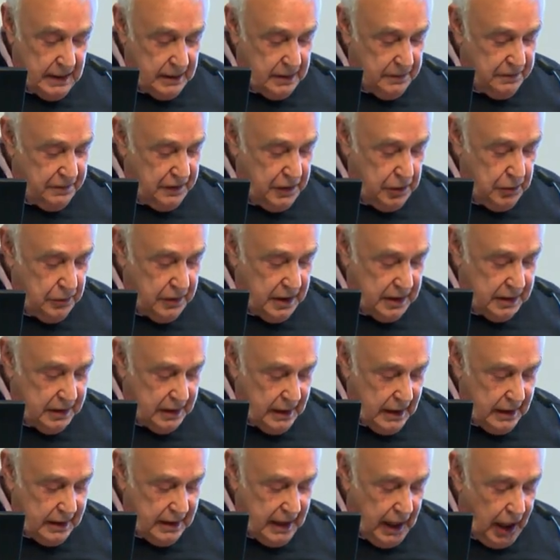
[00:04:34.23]
the view that
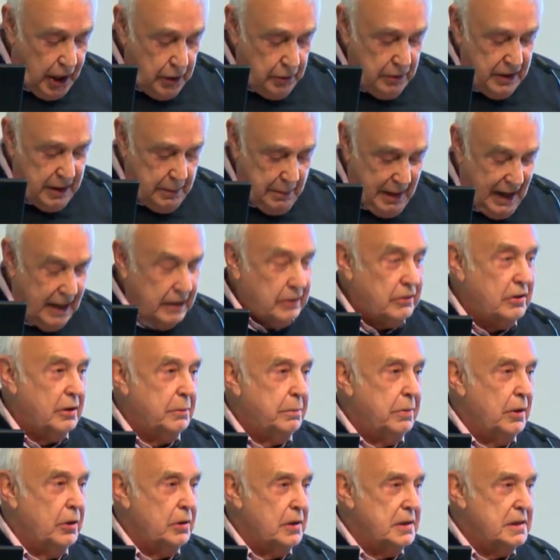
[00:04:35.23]
the only macro
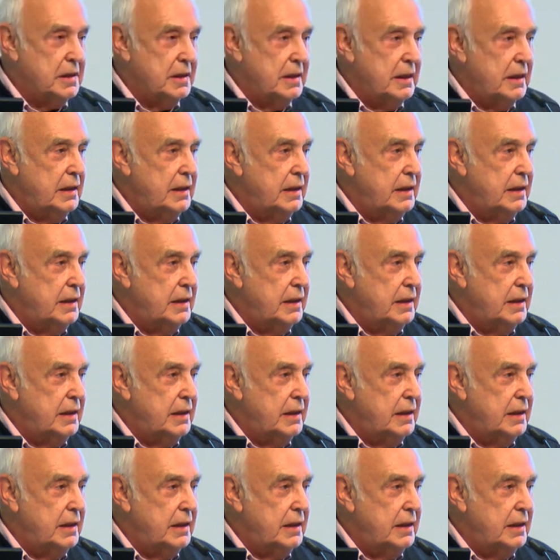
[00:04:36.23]
policy